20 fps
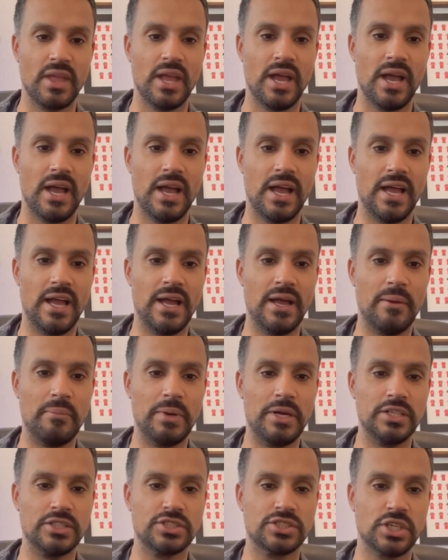
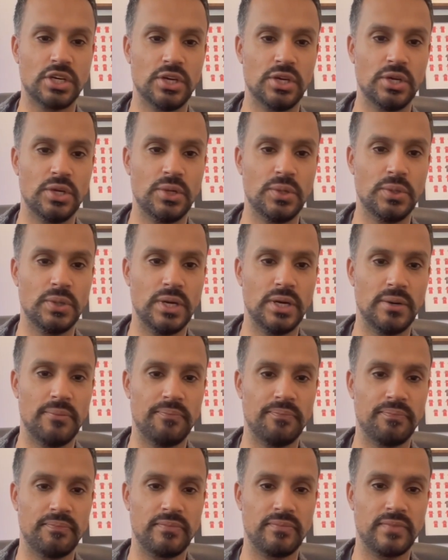So
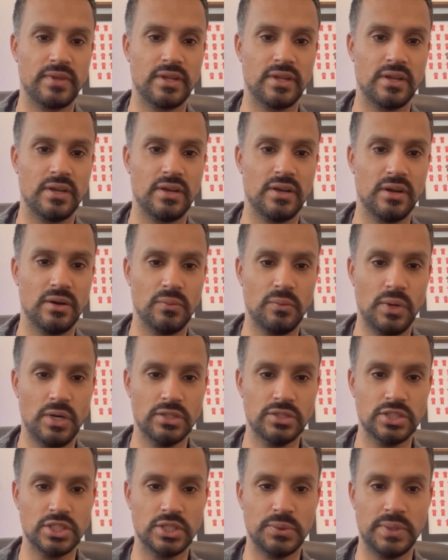what
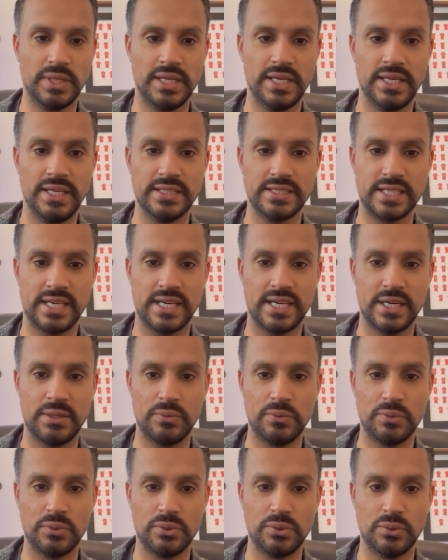I'll do is I
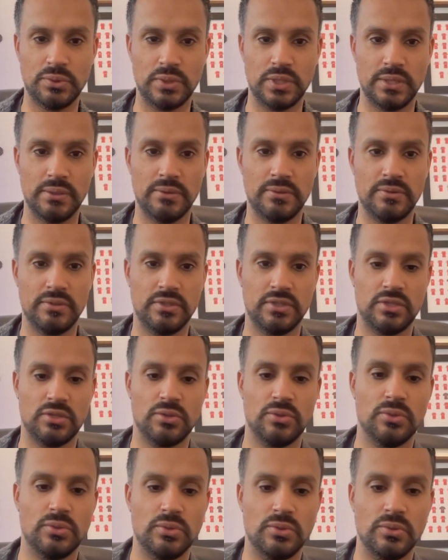will
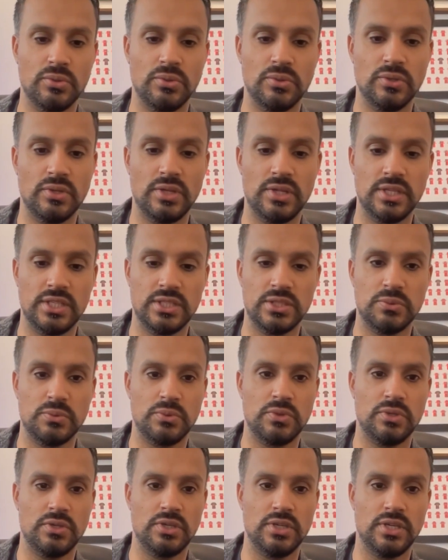call this
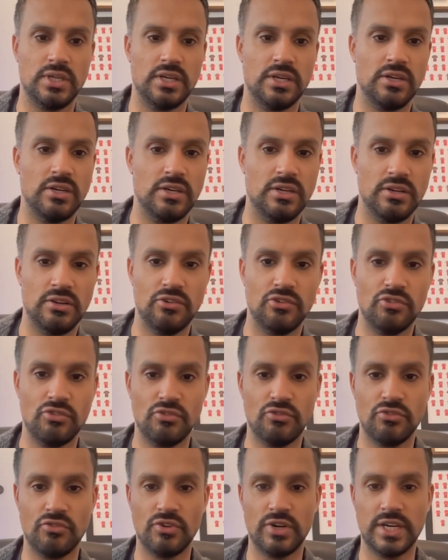one
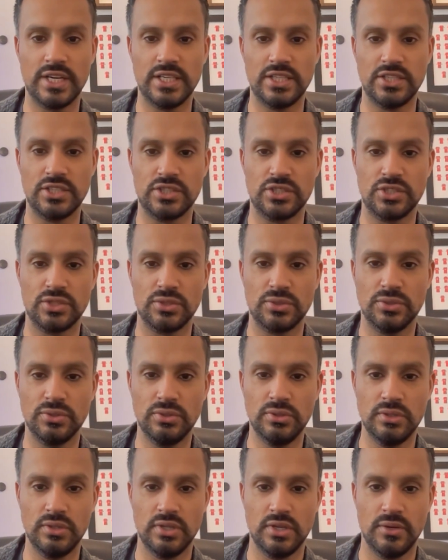
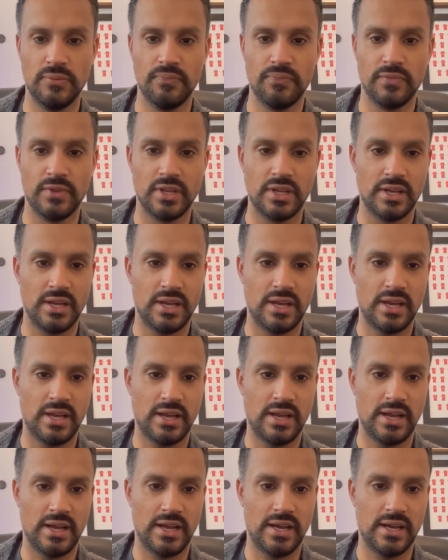Rachel,
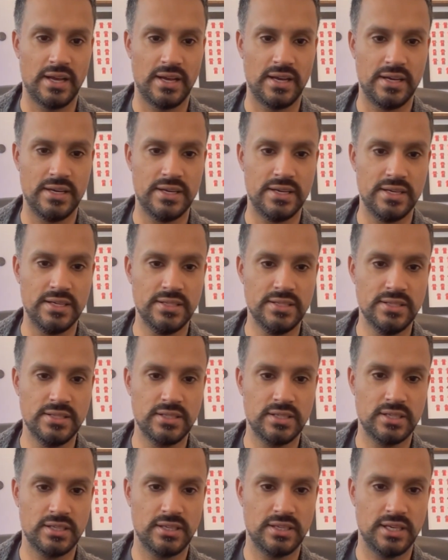and
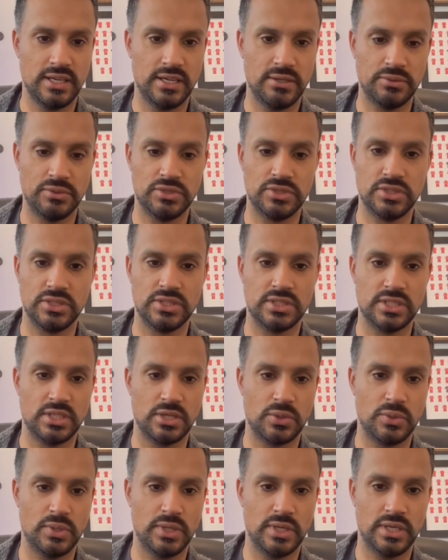I'll just
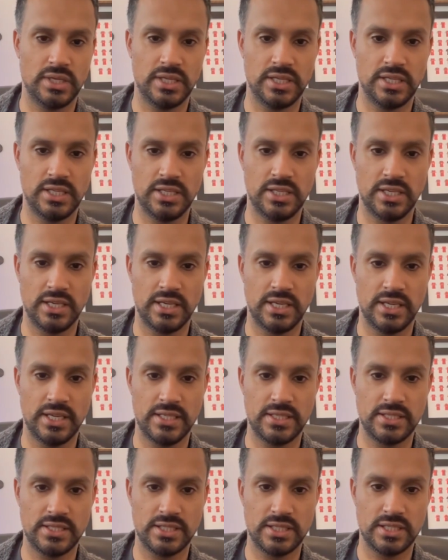quickly
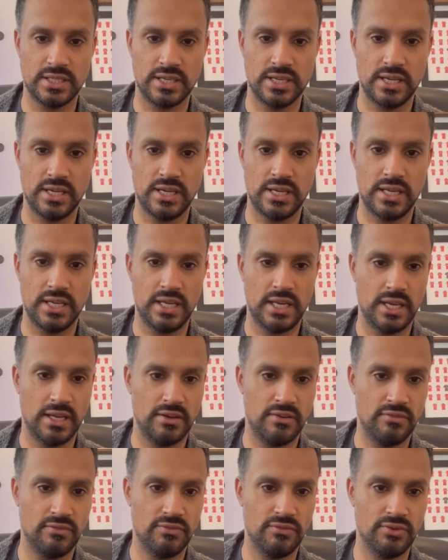get a
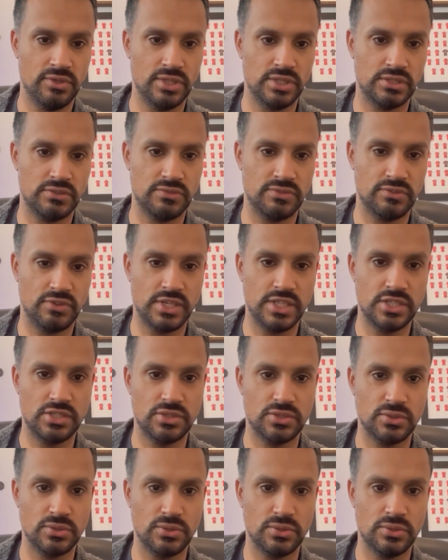voice for
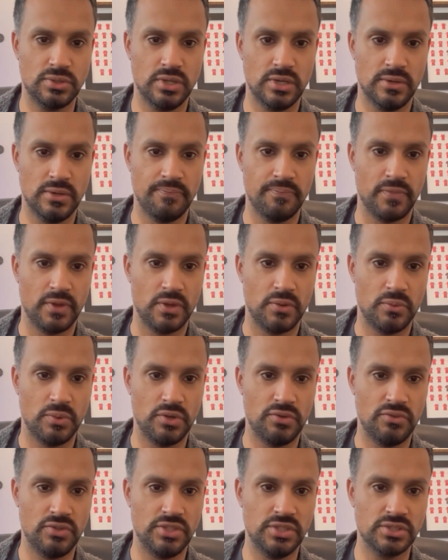Rachel.
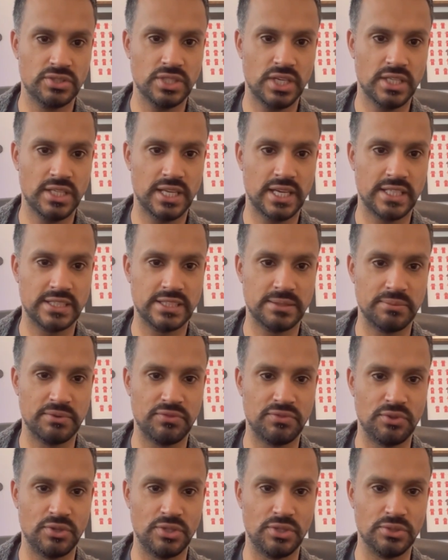When you start, like I said
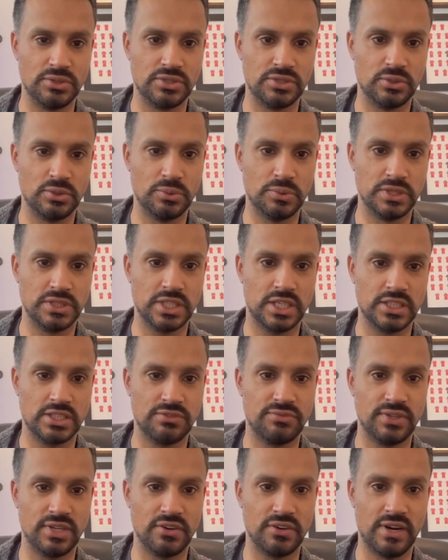before, you'll always start to
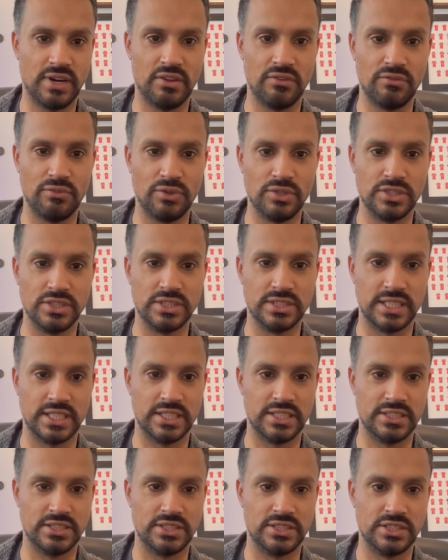figure out the voices that
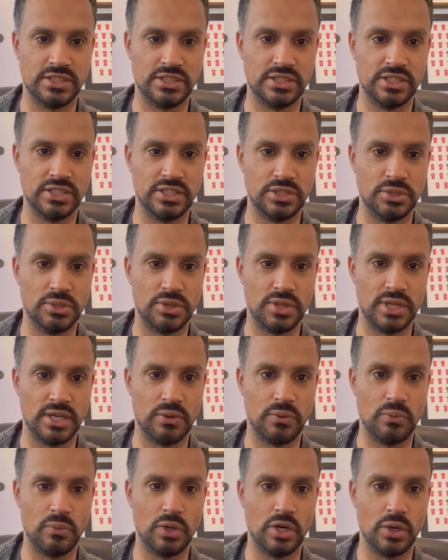you
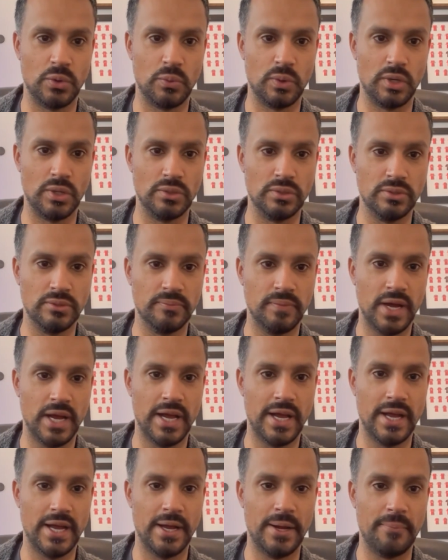think work well.
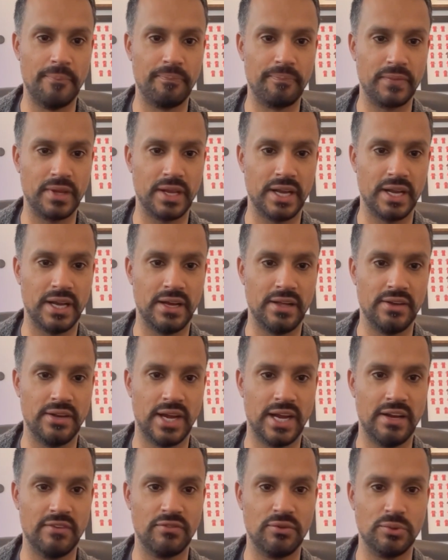And
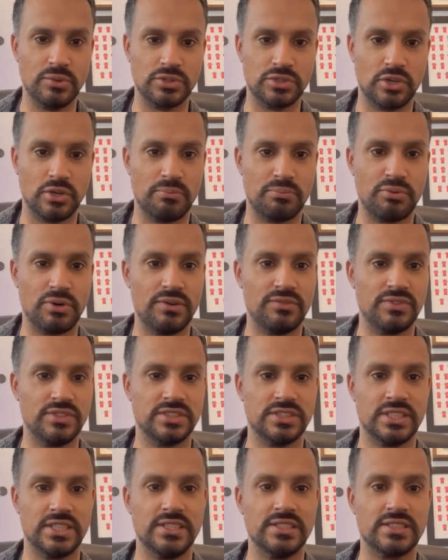I've always got
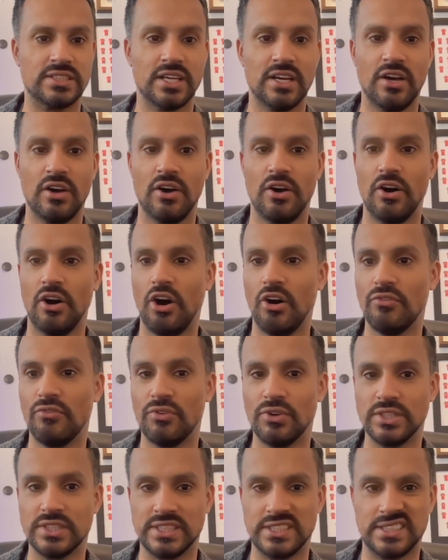preferences of
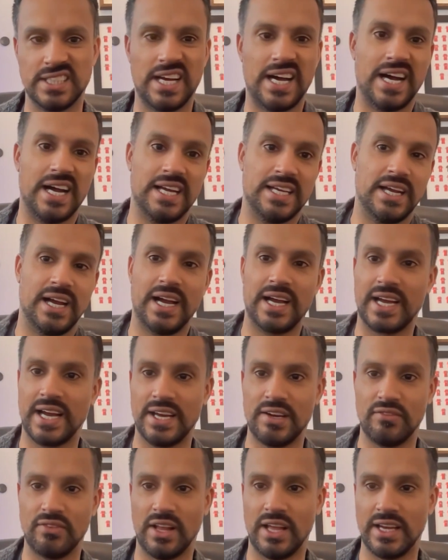voices that I
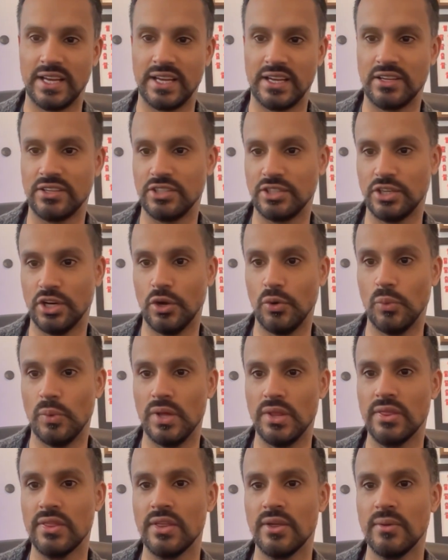kind of like to go
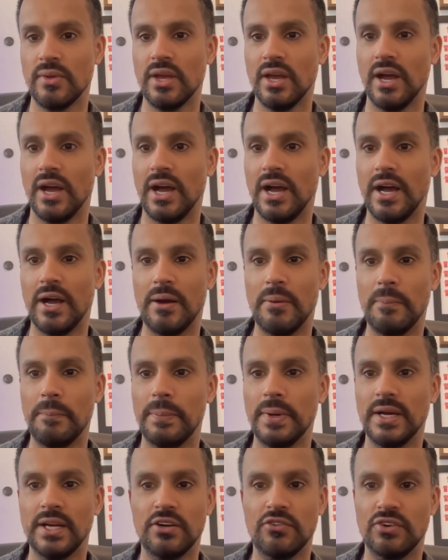with.
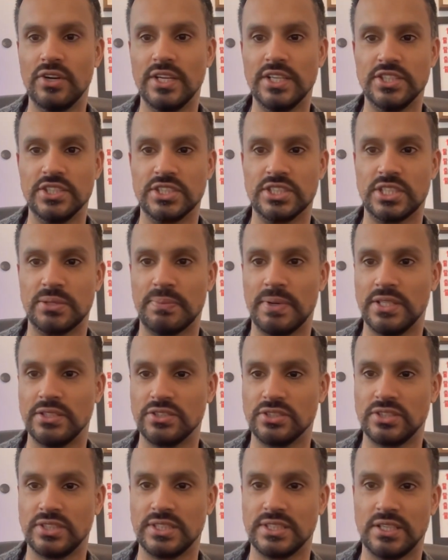But it really just depends
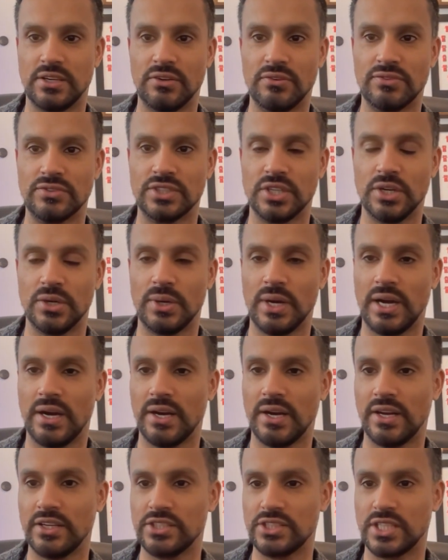on yourself. So I'm
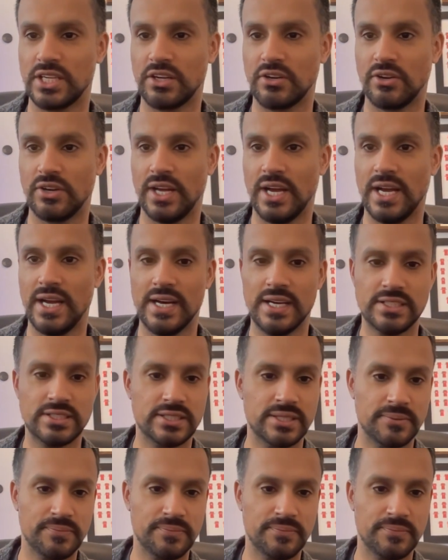going to just click on add,